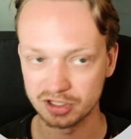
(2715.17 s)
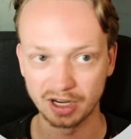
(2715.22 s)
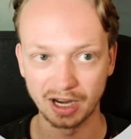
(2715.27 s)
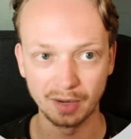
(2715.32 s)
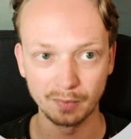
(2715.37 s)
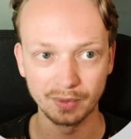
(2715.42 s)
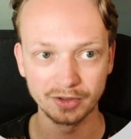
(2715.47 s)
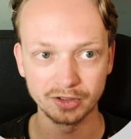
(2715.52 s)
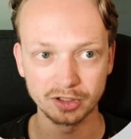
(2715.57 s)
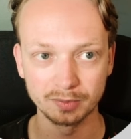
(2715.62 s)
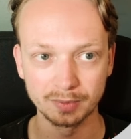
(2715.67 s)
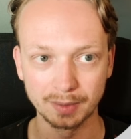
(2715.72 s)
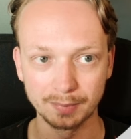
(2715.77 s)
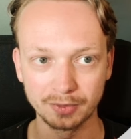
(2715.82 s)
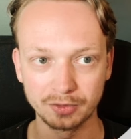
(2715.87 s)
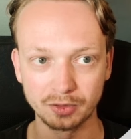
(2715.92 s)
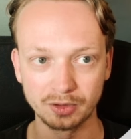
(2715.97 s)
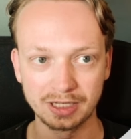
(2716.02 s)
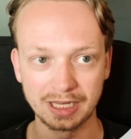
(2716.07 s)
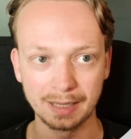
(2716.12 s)
I want to be able
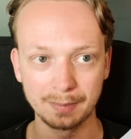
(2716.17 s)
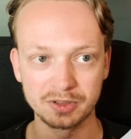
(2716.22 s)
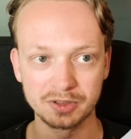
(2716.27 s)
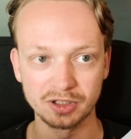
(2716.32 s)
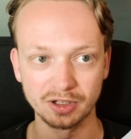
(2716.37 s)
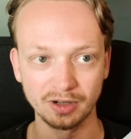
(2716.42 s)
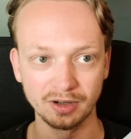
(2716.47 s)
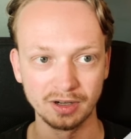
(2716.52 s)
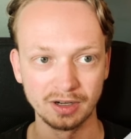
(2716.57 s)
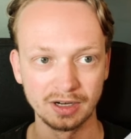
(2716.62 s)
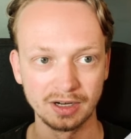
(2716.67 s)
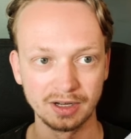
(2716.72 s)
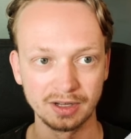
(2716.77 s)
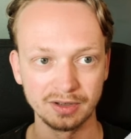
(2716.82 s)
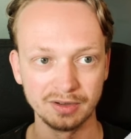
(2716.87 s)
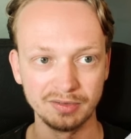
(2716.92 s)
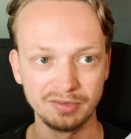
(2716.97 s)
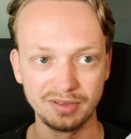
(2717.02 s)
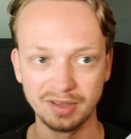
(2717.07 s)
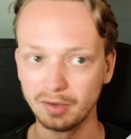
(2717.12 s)
to capture
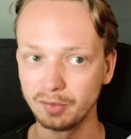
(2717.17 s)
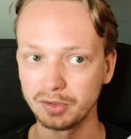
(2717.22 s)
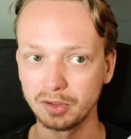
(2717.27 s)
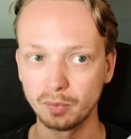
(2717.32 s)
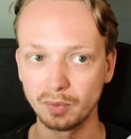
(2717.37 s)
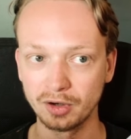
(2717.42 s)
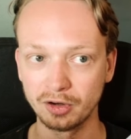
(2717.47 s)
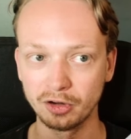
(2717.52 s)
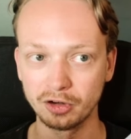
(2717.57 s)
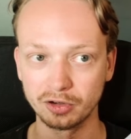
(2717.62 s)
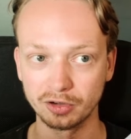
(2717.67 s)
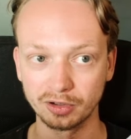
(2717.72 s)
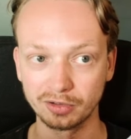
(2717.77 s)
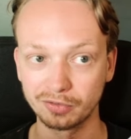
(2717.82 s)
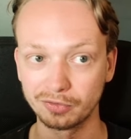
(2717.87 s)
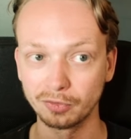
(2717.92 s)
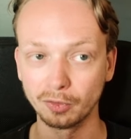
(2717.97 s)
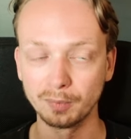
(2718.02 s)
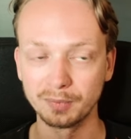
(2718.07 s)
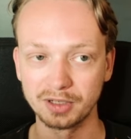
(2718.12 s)
the value 100
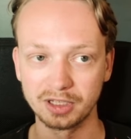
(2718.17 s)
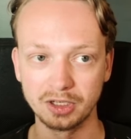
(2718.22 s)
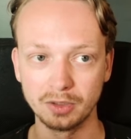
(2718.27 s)
from the